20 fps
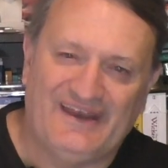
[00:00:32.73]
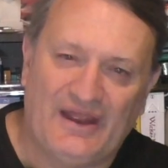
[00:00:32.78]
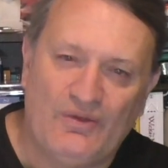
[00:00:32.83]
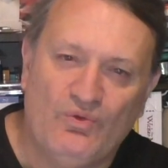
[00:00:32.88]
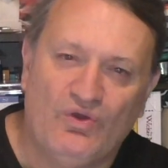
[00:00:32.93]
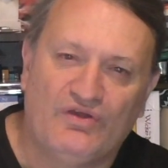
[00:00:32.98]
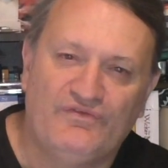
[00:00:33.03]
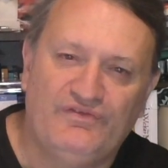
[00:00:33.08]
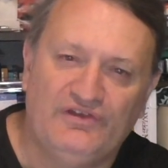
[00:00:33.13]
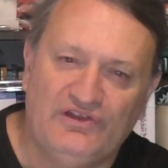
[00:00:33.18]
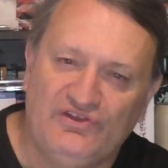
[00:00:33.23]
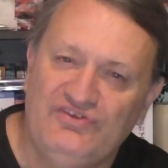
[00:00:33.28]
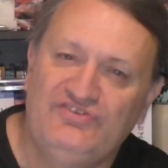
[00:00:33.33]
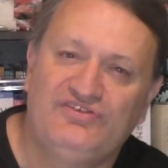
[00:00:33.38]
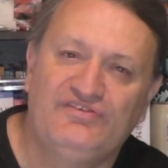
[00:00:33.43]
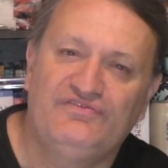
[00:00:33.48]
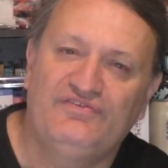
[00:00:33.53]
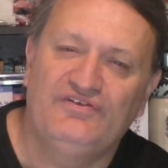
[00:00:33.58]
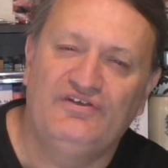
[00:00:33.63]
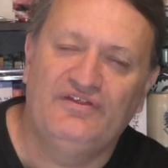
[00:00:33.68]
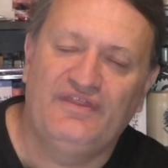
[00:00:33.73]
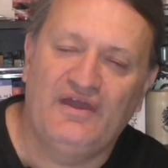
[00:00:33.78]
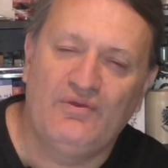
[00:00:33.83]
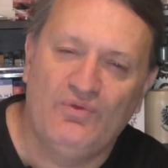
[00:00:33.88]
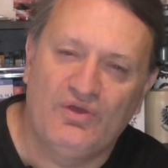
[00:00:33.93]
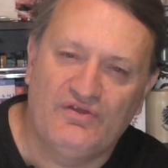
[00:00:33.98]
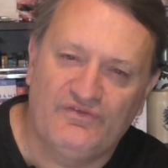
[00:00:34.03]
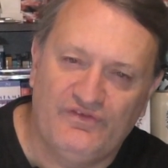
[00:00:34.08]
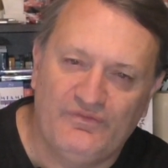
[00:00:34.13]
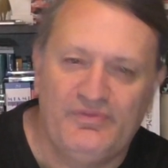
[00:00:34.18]
They work for Lucifer, they
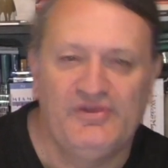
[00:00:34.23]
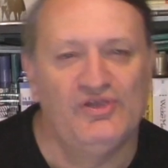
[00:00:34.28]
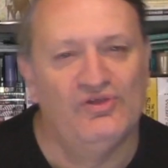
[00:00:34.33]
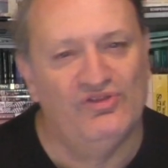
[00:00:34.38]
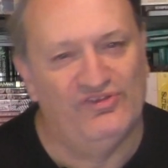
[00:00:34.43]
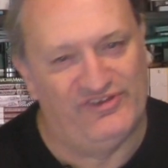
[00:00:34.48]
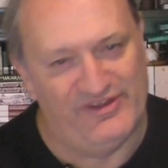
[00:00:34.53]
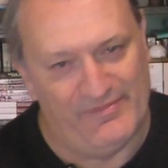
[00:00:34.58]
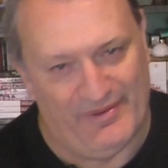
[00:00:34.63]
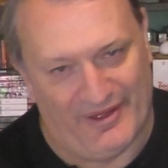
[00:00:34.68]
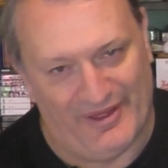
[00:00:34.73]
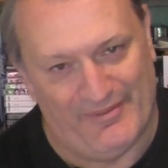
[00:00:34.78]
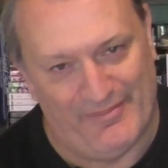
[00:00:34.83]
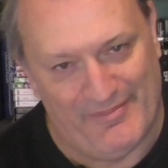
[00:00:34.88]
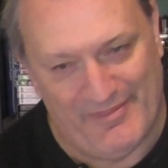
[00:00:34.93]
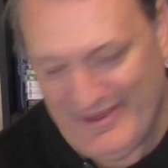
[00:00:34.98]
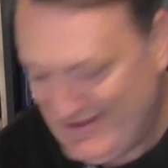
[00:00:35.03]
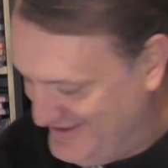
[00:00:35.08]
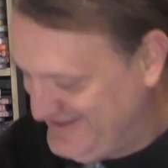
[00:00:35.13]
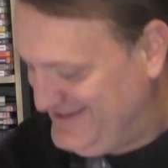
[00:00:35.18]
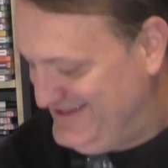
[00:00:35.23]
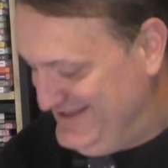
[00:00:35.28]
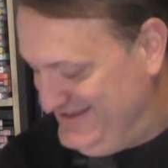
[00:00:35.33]
work for Beelzebub.